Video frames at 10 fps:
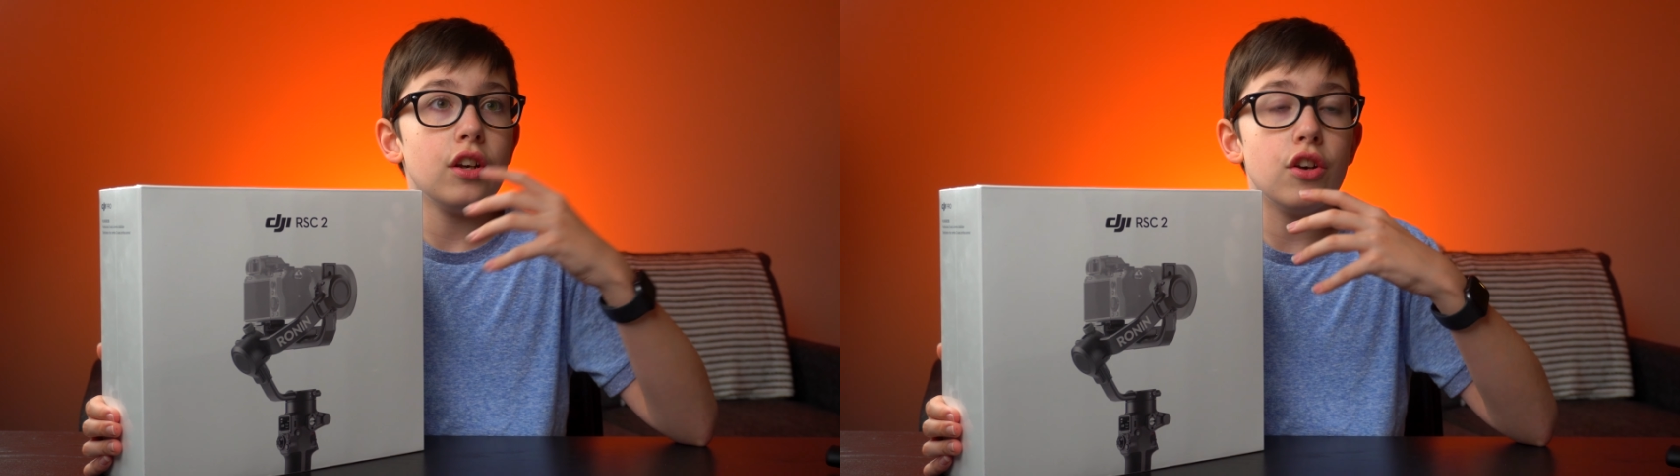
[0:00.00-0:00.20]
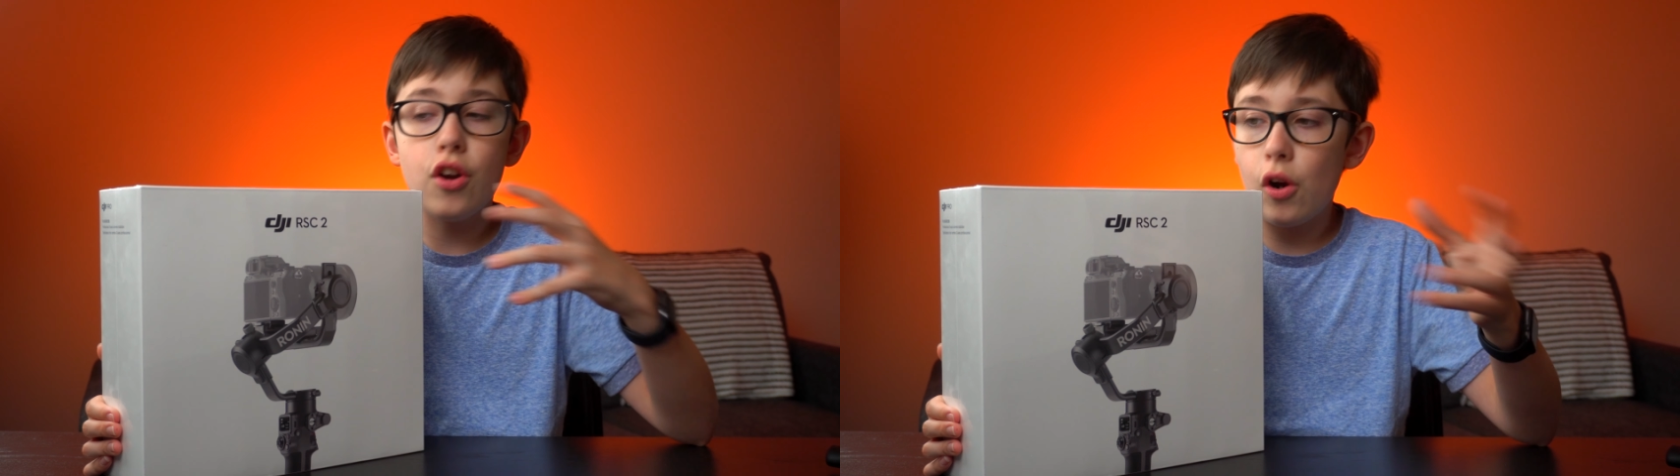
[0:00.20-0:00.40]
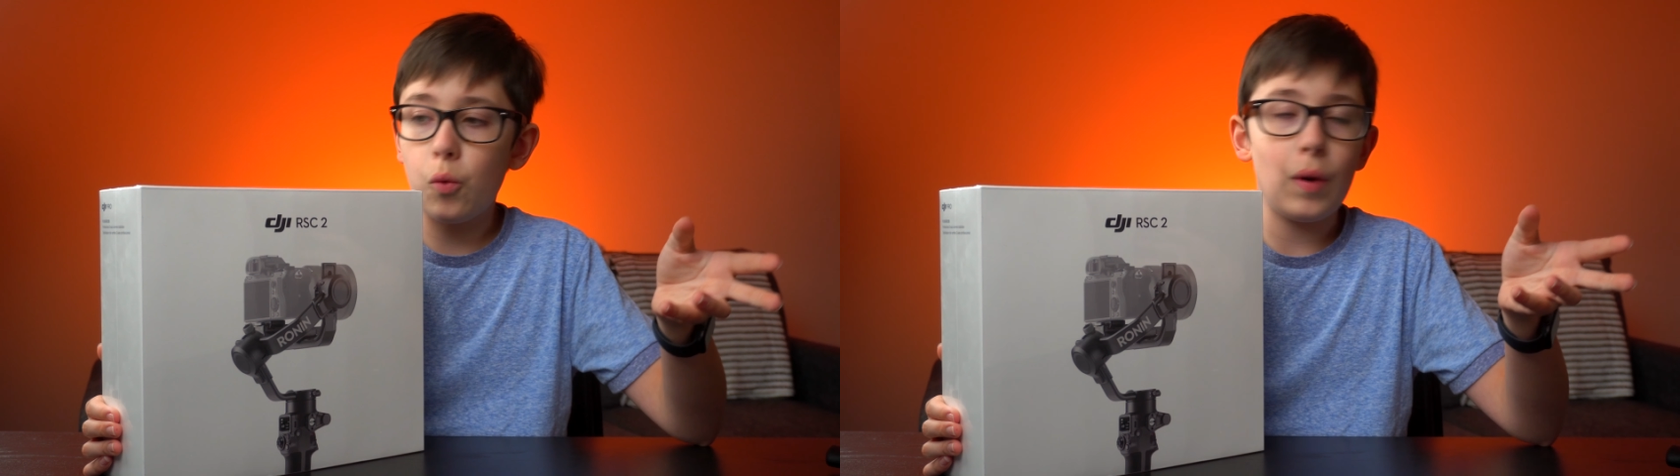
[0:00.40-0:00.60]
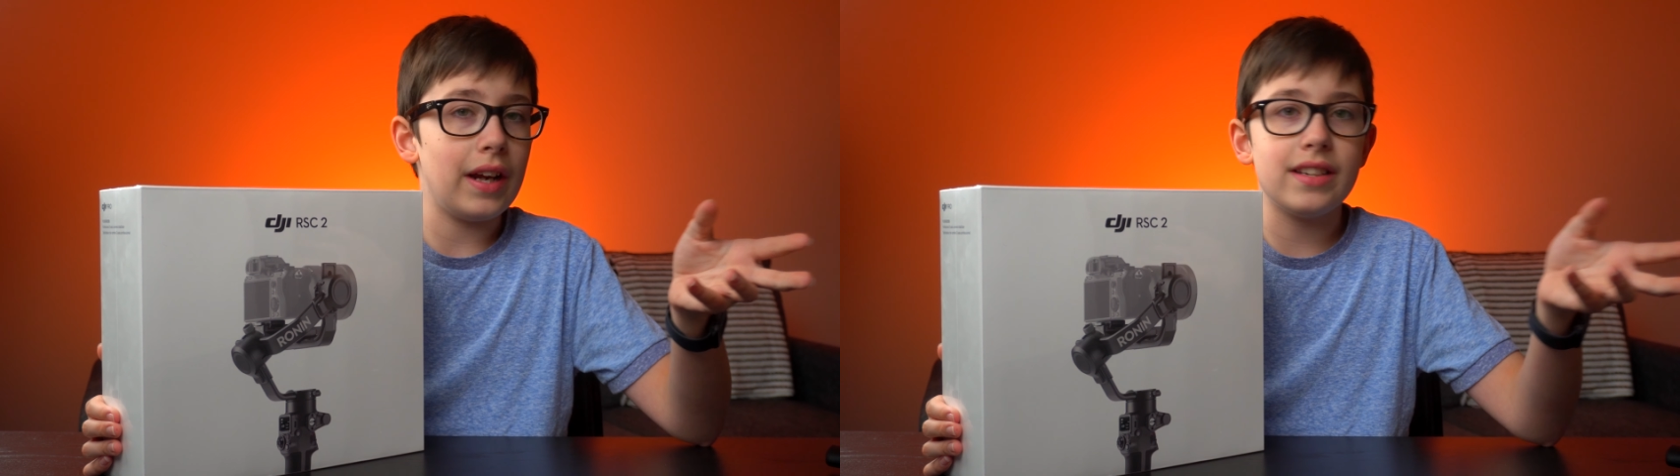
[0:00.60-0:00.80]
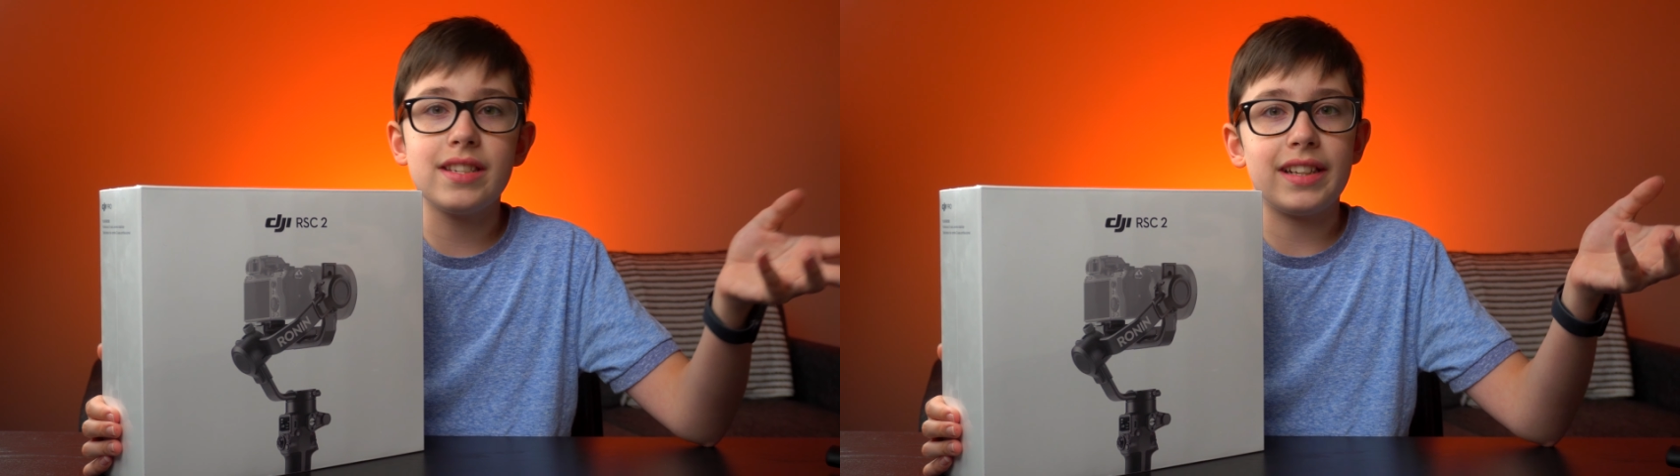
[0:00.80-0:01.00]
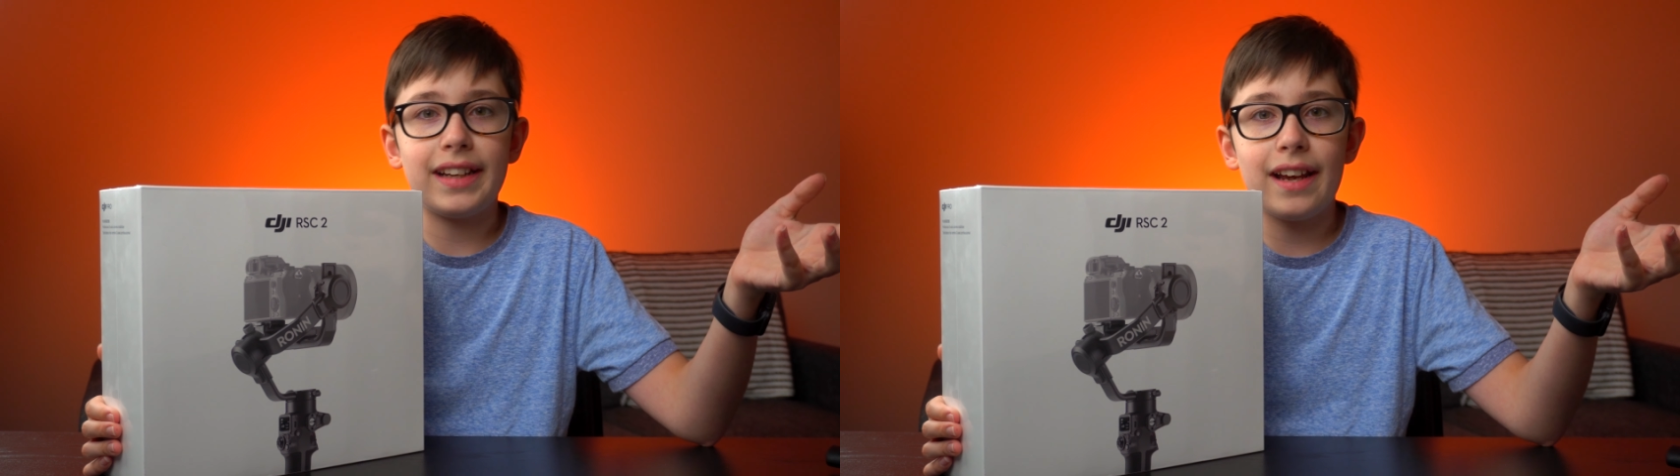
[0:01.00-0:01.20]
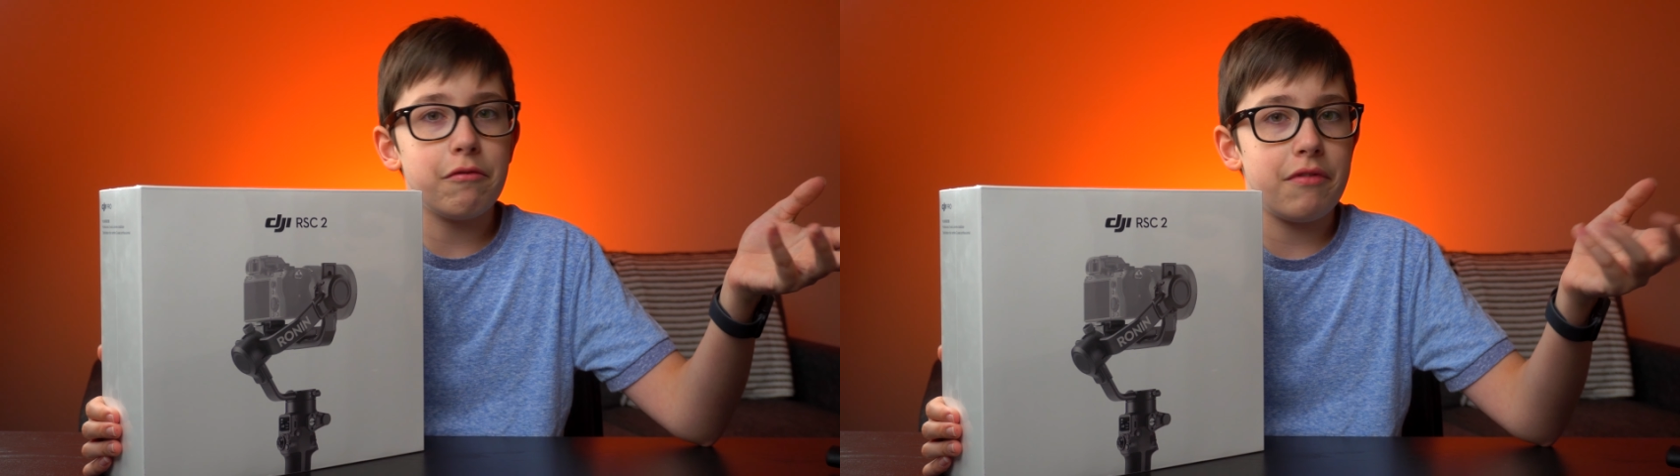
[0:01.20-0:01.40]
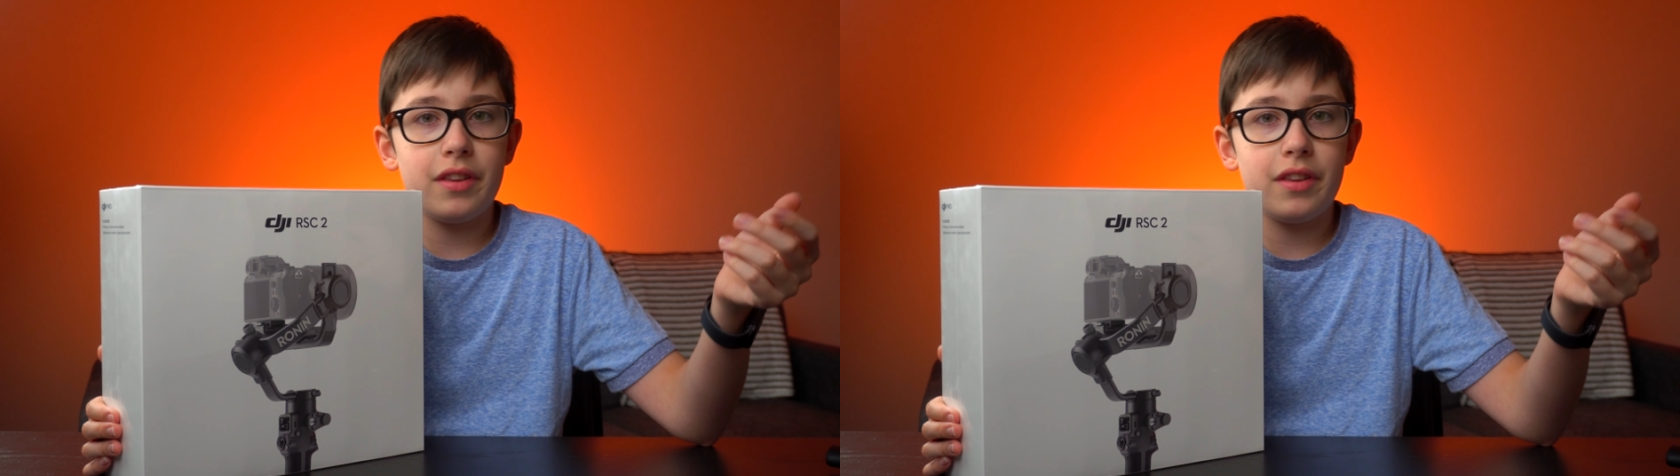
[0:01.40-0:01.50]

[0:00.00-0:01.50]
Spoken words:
no ways to get